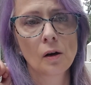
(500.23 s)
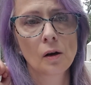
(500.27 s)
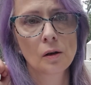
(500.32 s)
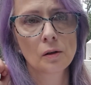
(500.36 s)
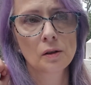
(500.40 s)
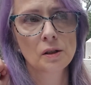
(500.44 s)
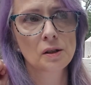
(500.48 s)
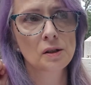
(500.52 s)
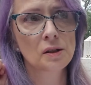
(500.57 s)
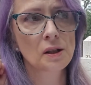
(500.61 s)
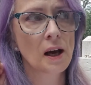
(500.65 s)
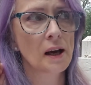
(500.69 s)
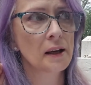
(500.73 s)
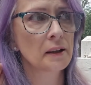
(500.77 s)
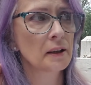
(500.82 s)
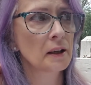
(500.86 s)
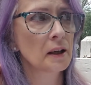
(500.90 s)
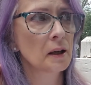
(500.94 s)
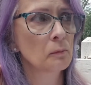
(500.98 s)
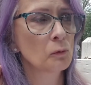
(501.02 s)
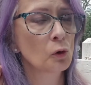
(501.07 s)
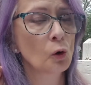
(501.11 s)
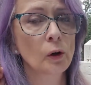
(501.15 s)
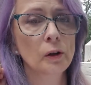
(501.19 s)
deciding
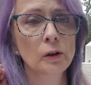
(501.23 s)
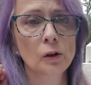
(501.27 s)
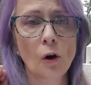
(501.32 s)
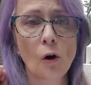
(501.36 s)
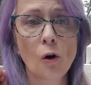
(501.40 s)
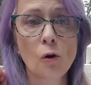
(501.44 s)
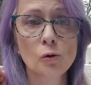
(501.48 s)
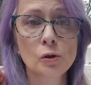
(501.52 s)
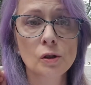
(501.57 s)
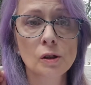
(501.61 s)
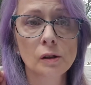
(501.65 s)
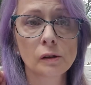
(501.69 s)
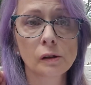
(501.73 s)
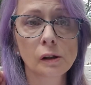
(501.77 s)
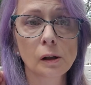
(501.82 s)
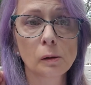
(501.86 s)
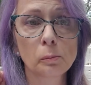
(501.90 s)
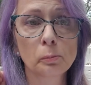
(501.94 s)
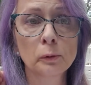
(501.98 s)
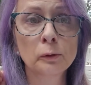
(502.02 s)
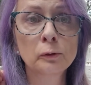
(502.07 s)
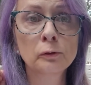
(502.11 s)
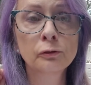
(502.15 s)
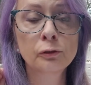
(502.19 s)
I'm going to host a little
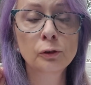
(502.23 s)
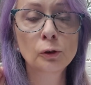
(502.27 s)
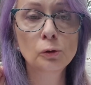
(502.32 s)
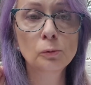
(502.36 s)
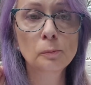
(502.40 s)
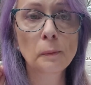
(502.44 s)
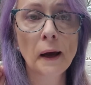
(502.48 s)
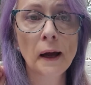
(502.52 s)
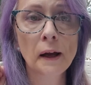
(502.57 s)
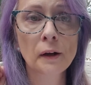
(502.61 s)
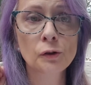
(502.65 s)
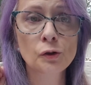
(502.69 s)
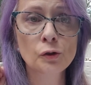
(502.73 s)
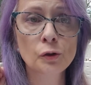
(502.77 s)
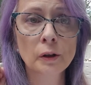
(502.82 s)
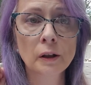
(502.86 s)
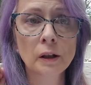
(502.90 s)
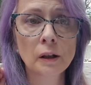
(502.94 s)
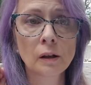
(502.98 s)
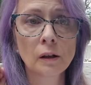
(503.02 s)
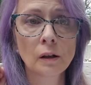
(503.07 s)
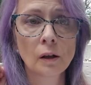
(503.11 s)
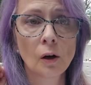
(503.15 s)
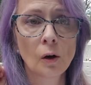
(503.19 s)
blue food
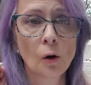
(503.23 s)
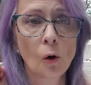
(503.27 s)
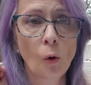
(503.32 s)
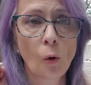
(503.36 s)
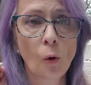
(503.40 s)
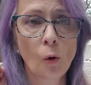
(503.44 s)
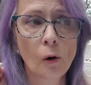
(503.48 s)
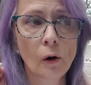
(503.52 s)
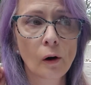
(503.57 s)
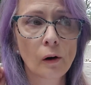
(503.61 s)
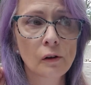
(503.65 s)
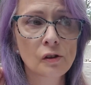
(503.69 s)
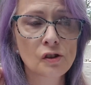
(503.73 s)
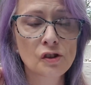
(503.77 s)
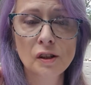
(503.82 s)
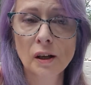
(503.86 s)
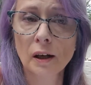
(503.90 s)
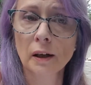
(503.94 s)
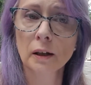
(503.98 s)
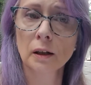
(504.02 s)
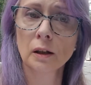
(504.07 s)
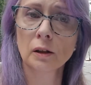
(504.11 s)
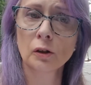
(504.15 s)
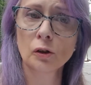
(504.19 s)
pantry or
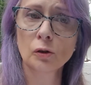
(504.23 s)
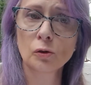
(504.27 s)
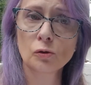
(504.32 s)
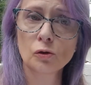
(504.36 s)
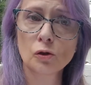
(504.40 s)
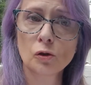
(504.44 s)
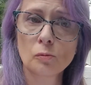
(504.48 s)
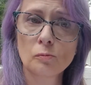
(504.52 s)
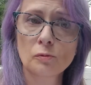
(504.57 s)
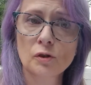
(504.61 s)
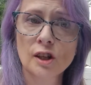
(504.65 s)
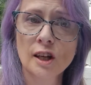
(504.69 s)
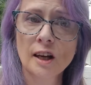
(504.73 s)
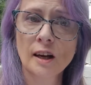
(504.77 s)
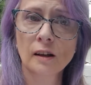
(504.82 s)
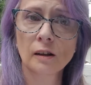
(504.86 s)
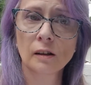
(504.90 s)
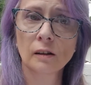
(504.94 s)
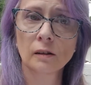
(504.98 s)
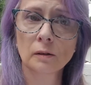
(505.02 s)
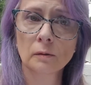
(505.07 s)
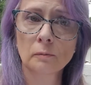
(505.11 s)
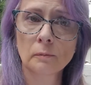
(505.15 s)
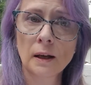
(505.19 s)
starting a YouTube
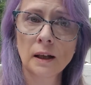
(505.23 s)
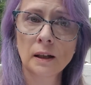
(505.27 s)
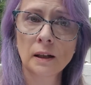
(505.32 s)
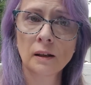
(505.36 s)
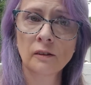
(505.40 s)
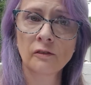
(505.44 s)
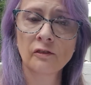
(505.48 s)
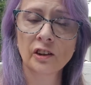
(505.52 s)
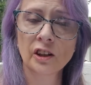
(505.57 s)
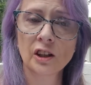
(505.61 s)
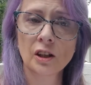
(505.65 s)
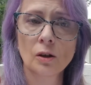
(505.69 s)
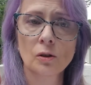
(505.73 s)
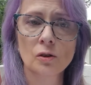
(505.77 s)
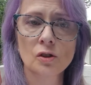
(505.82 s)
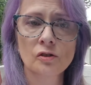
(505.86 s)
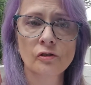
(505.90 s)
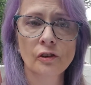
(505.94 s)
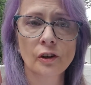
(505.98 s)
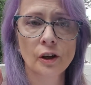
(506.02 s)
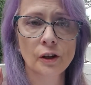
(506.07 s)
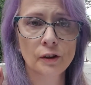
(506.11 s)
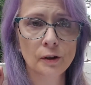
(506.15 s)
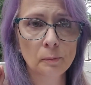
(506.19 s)
channel and making videos
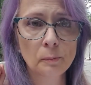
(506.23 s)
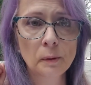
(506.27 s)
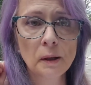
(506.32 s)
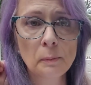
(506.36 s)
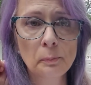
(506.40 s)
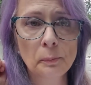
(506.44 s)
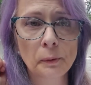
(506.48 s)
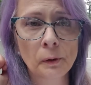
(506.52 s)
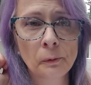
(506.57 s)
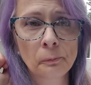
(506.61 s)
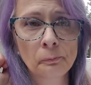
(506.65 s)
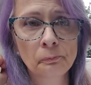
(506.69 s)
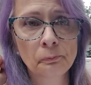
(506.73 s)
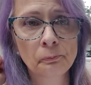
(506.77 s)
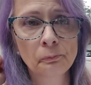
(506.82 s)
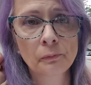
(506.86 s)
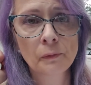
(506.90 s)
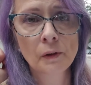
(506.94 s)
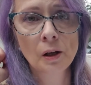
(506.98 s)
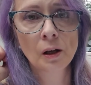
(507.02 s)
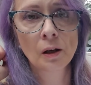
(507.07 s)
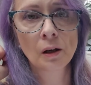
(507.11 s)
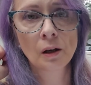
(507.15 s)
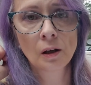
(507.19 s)
for other people.
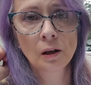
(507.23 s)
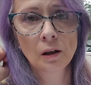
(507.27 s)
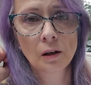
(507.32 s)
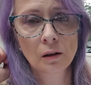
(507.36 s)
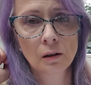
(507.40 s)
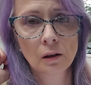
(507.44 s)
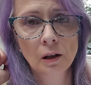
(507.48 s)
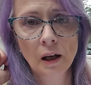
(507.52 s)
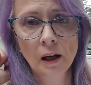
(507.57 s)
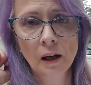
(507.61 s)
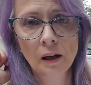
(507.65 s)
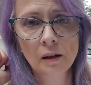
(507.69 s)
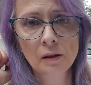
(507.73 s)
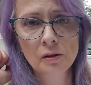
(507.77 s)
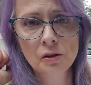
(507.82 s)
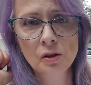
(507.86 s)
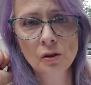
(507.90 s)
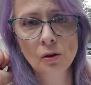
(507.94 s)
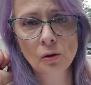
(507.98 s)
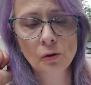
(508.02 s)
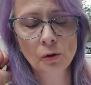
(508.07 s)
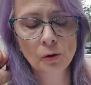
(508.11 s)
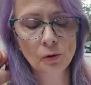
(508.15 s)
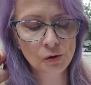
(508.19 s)
Okay,
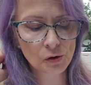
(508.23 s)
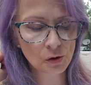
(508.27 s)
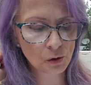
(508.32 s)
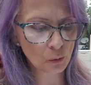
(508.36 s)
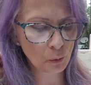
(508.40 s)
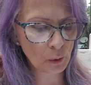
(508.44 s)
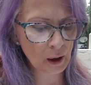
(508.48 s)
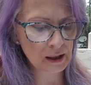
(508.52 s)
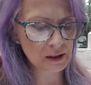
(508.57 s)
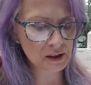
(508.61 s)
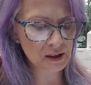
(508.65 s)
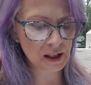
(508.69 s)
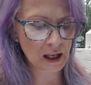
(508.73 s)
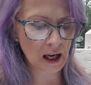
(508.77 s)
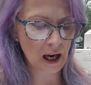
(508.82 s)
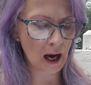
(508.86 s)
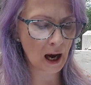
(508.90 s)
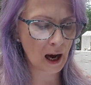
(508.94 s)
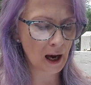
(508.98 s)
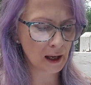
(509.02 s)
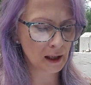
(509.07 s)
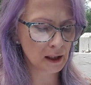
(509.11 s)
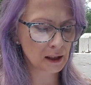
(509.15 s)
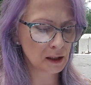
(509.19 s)
so those are ways that
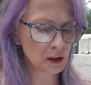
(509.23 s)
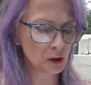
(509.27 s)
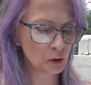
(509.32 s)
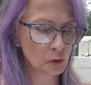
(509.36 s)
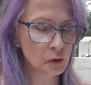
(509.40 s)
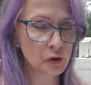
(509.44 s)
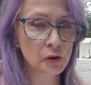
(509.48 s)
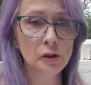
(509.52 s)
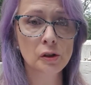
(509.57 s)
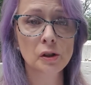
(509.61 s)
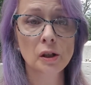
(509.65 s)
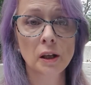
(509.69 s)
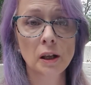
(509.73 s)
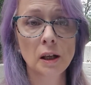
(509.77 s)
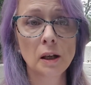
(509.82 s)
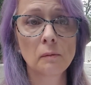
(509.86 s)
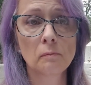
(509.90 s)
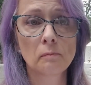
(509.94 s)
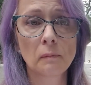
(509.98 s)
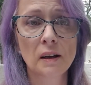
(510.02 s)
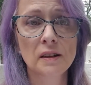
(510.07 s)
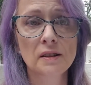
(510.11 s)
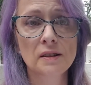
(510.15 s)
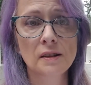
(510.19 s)
I use to
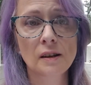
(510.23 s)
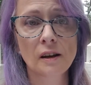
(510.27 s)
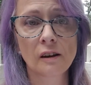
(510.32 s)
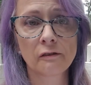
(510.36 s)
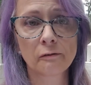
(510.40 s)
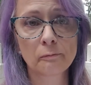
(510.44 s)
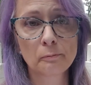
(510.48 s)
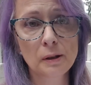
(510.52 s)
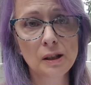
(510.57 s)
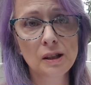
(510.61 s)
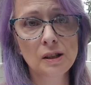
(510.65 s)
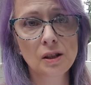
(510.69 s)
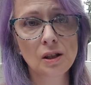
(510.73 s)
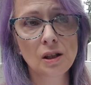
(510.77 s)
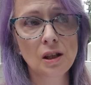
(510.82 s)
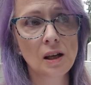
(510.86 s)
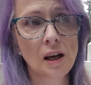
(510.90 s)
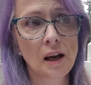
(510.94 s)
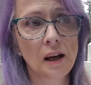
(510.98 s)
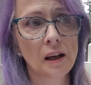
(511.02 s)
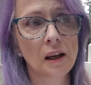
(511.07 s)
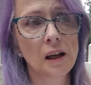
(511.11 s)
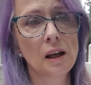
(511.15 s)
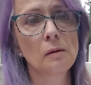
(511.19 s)
keep myself busy
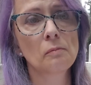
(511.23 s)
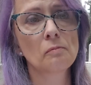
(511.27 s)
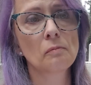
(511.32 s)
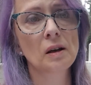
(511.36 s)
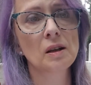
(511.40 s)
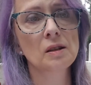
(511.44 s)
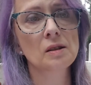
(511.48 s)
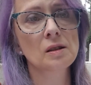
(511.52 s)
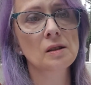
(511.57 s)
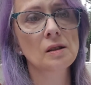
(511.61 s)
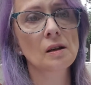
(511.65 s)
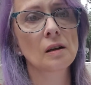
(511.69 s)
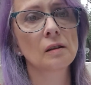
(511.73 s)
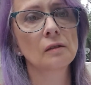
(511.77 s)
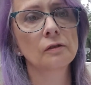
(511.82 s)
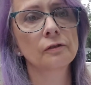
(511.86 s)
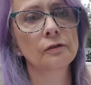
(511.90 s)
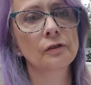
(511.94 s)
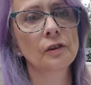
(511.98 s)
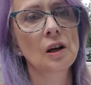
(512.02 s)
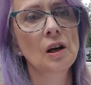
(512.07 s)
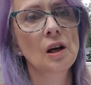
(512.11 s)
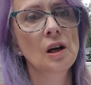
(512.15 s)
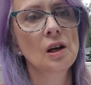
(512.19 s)
and keep myself
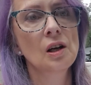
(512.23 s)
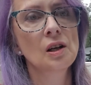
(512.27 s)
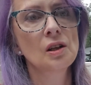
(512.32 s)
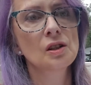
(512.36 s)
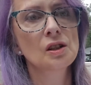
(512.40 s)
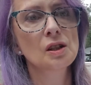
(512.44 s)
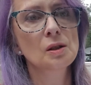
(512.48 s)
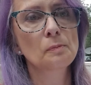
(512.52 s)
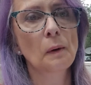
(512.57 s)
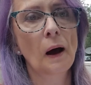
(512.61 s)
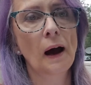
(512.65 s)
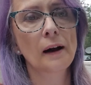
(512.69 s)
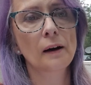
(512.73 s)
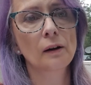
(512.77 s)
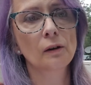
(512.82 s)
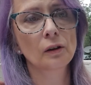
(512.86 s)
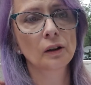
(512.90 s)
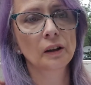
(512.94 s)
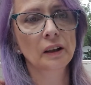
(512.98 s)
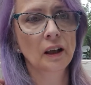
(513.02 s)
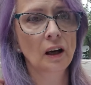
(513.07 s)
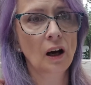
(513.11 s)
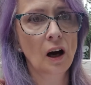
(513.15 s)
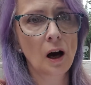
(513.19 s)

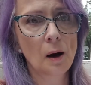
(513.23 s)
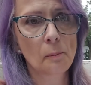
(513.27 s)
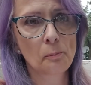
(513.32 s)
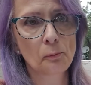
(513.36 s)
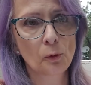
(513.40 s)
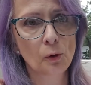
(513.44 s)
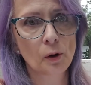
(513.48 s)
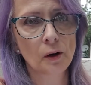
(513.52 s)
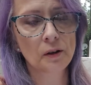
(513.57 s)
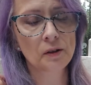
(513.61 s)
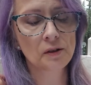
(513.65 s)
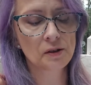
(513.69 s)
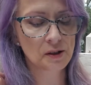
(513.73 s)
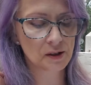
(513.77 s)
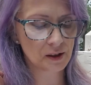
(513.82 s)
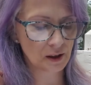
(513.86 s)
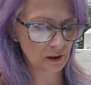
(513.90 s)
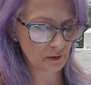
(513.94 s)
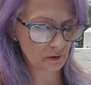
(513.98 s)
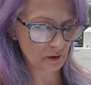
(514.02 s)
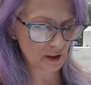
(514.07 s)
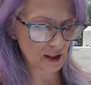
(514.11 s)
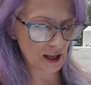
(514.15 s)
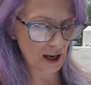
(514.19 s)
spiraling upward instead
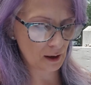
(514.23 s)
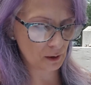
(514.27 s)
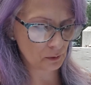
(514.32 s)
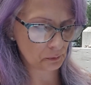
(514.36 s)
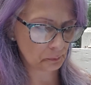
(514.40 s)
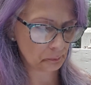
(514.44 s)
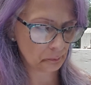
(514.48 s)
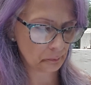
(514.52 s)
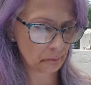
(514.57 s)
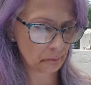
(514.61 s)
of down.